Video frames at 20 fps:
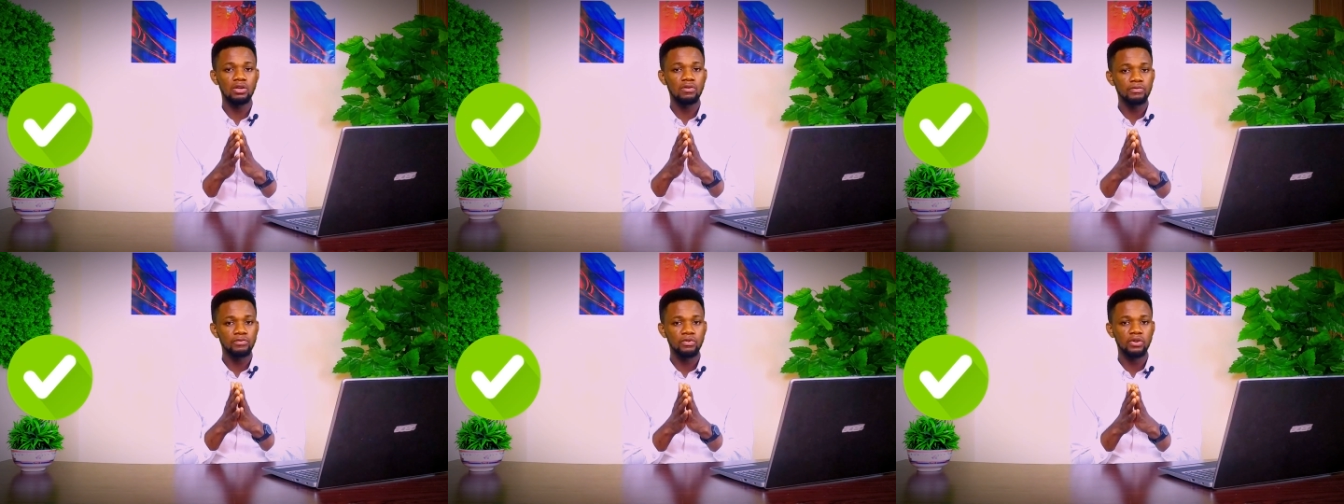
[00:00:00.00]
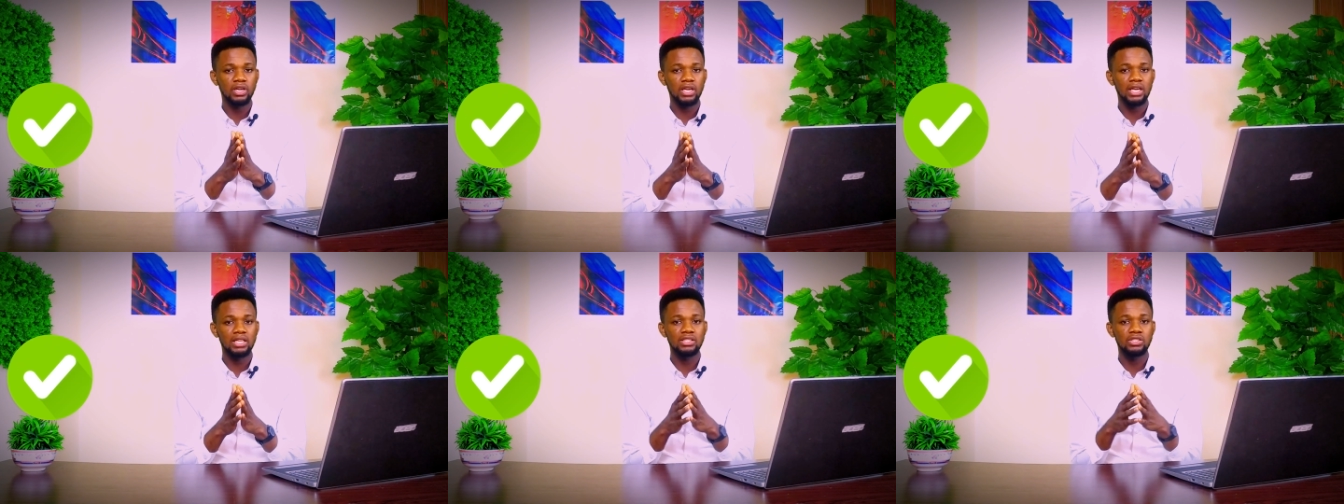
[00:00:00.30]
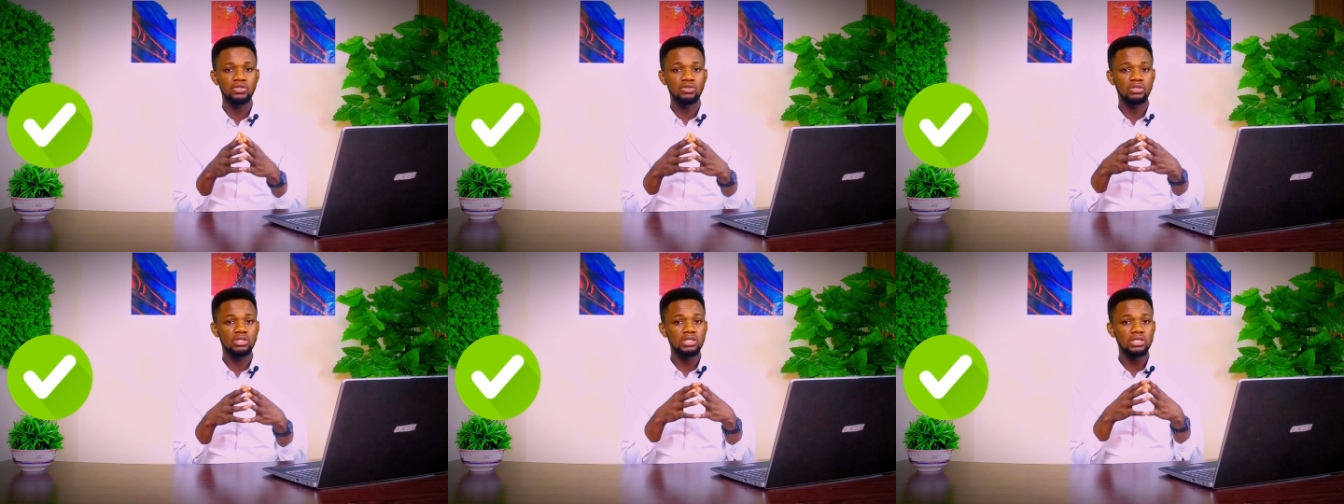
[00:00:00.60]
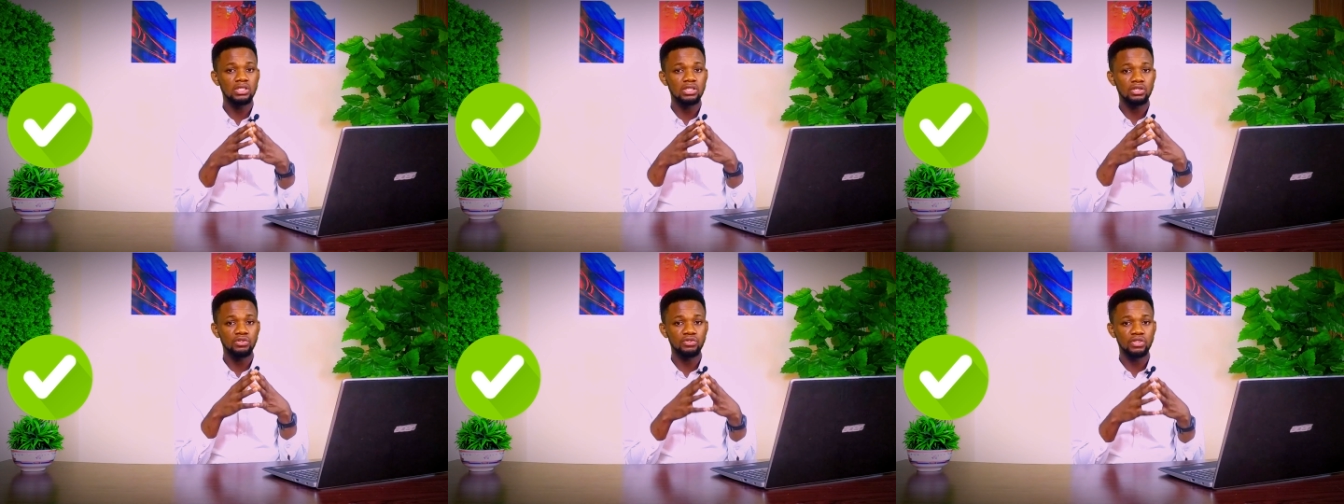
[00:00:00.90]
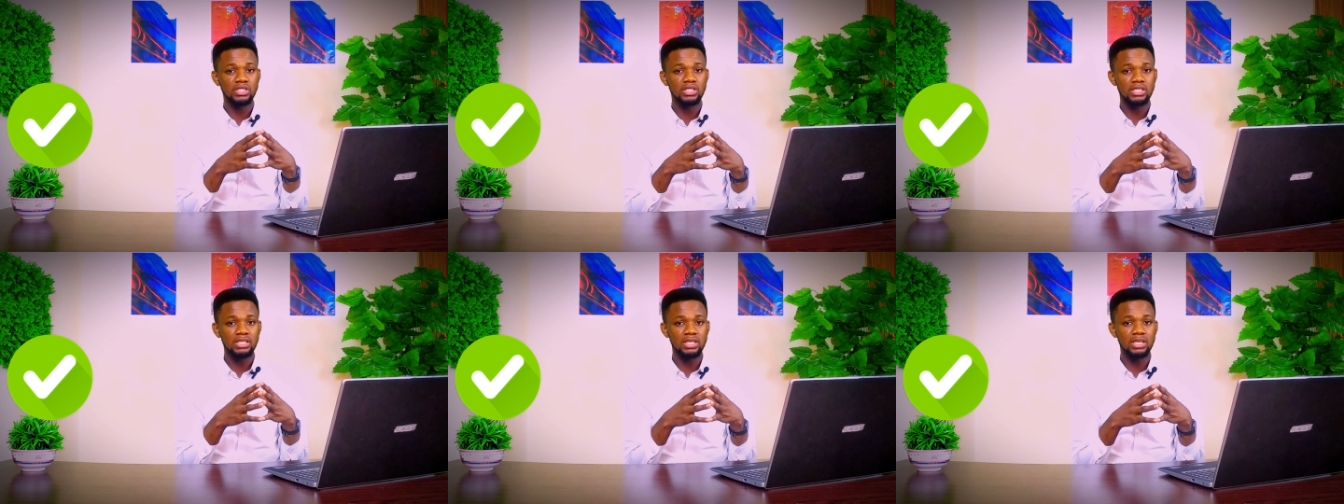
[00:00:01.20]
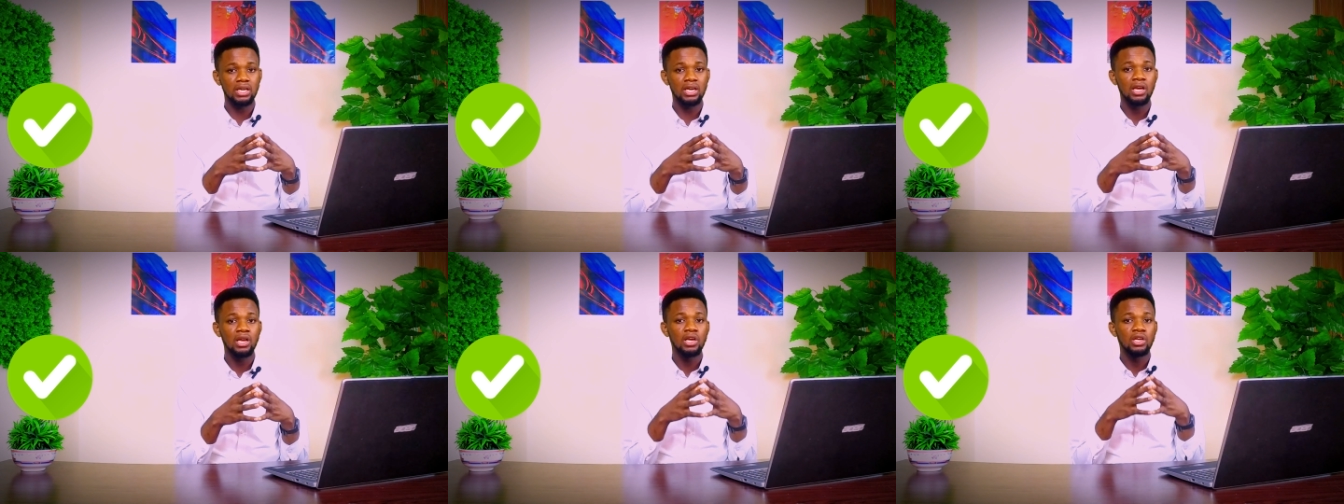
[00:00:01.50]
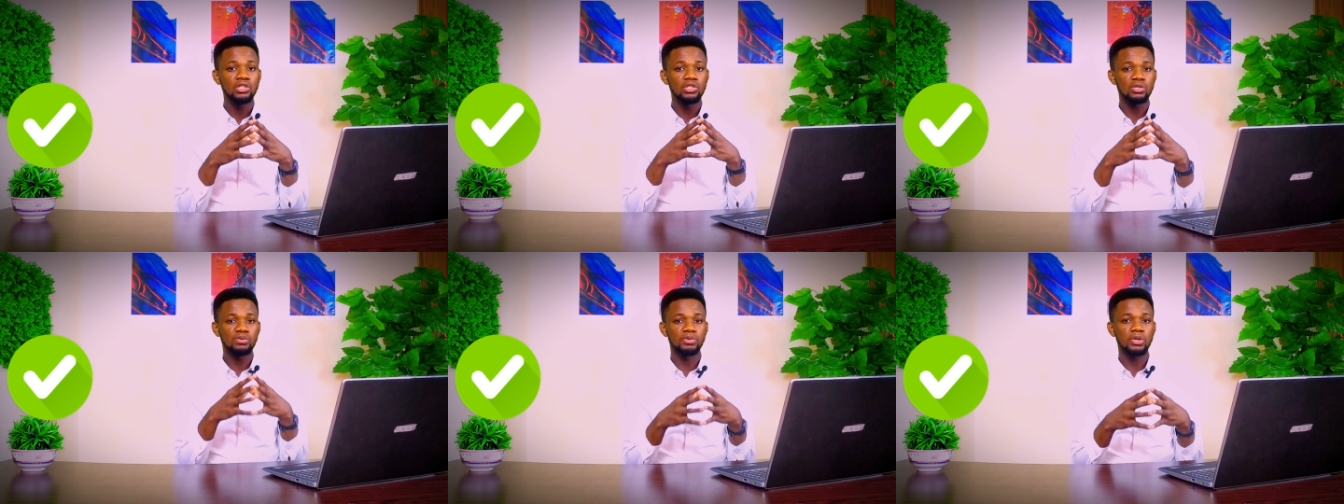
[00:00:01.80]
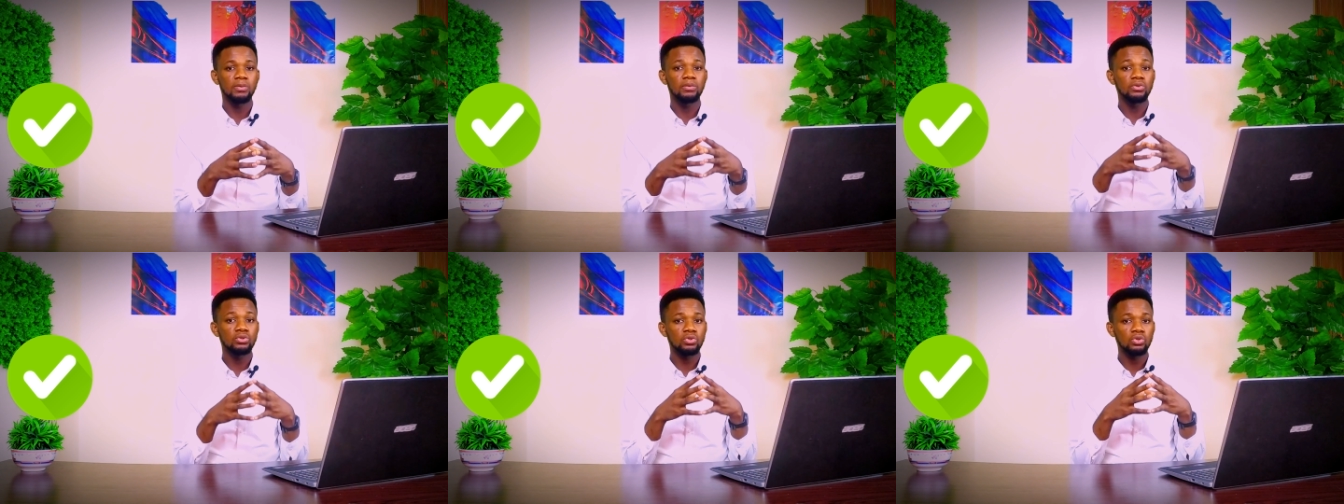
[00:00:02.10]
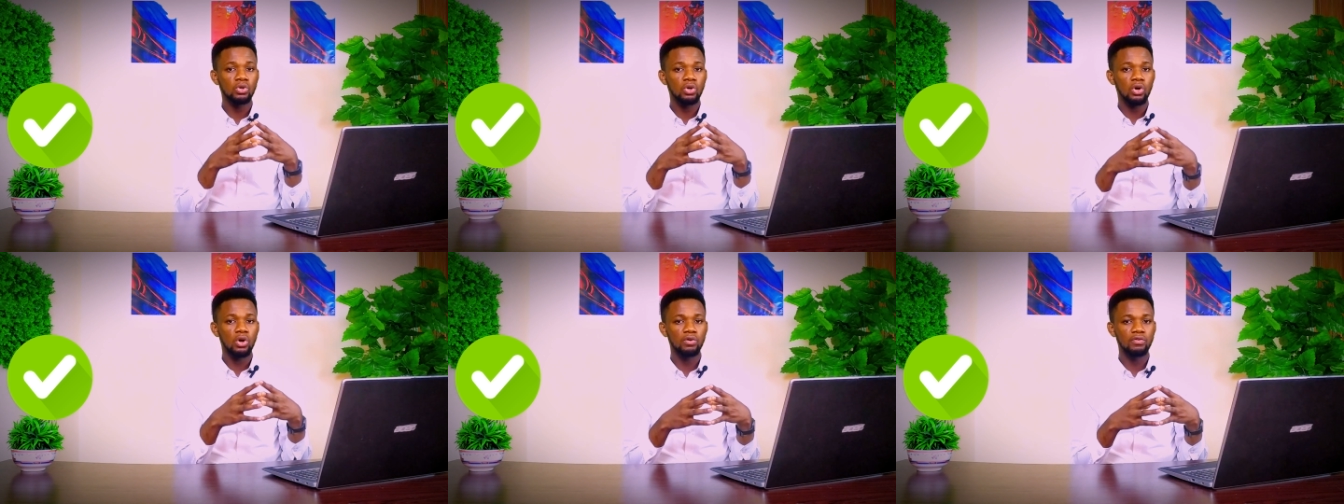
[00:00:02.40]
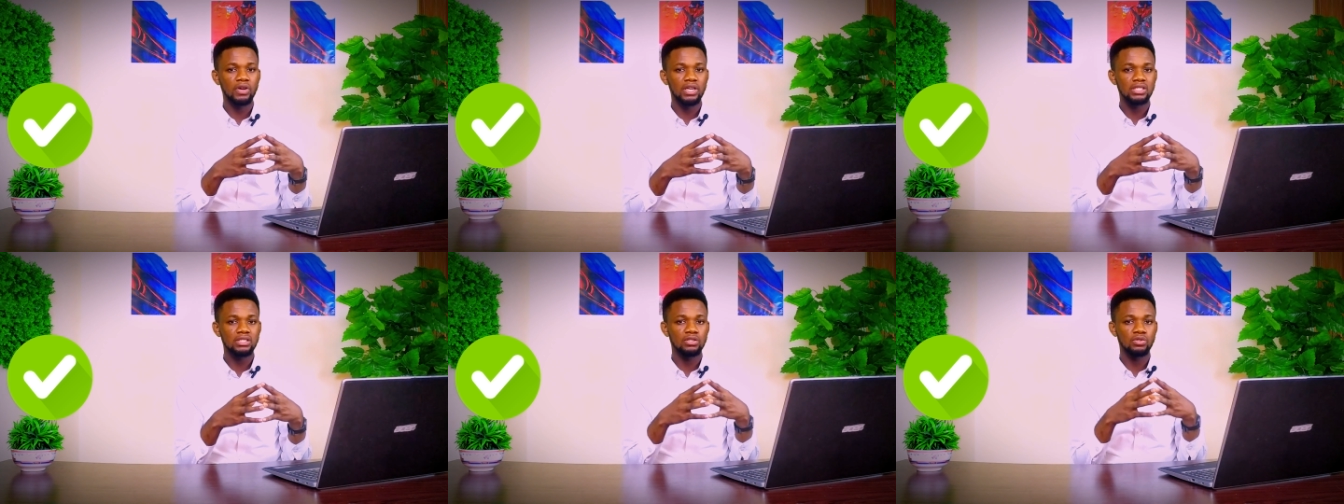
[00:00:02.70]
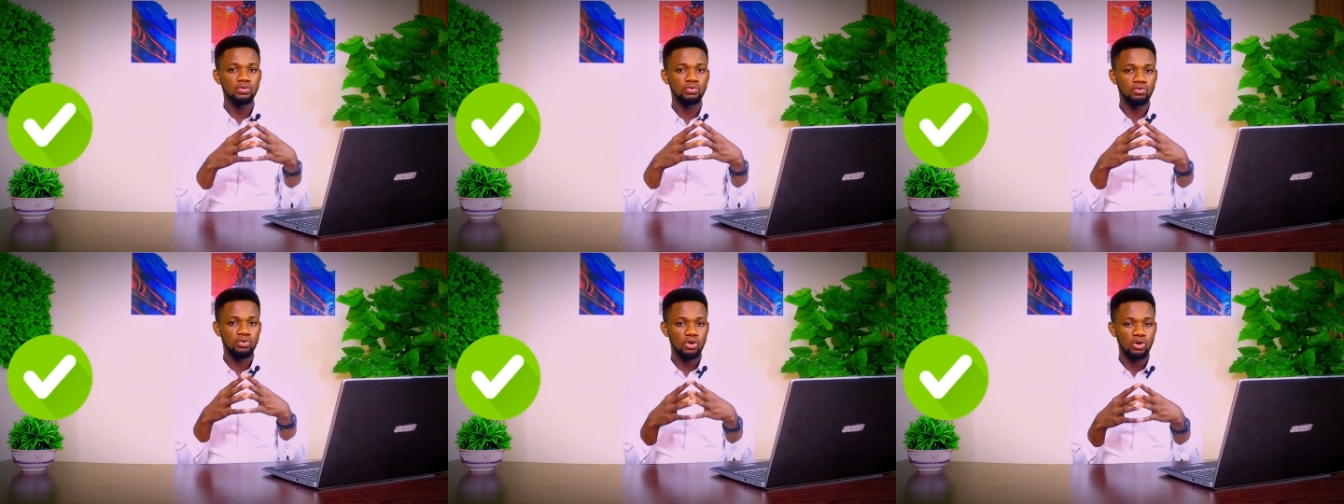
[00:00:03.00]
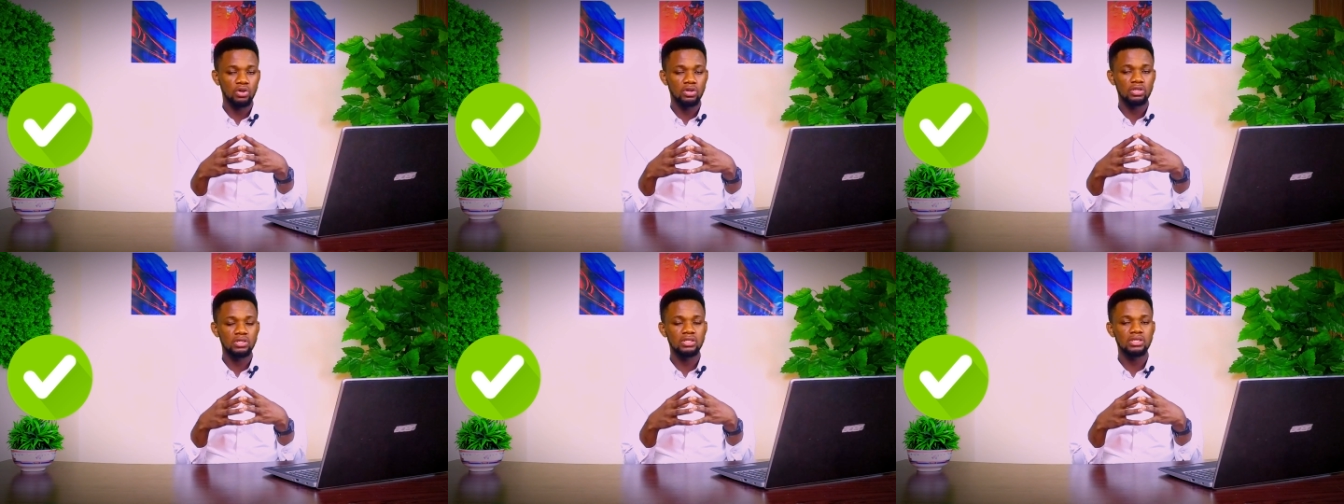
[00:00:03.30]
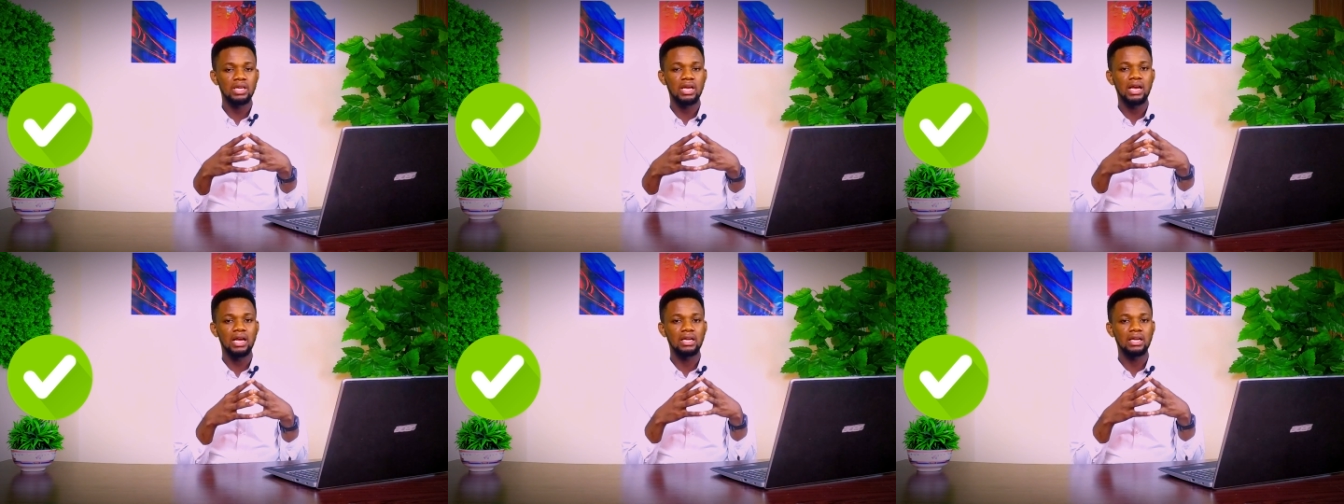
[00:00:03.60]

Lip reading: Don't forget, you need the critique to be able to correct the wrongs